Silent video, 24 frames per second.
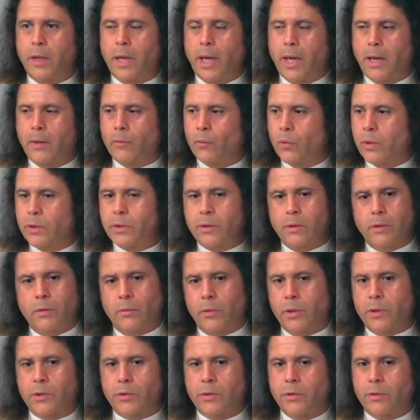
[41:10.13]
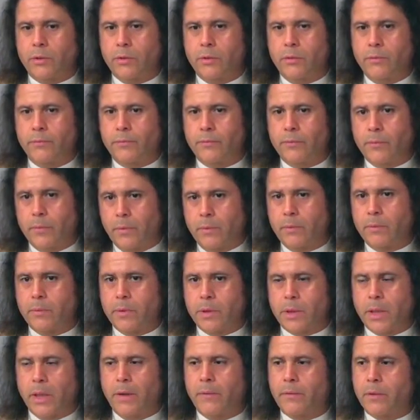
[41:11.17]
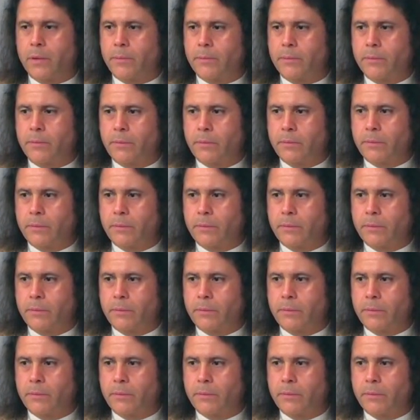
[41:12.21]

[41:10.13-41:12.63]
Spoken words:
And what do you wish to do? Save them.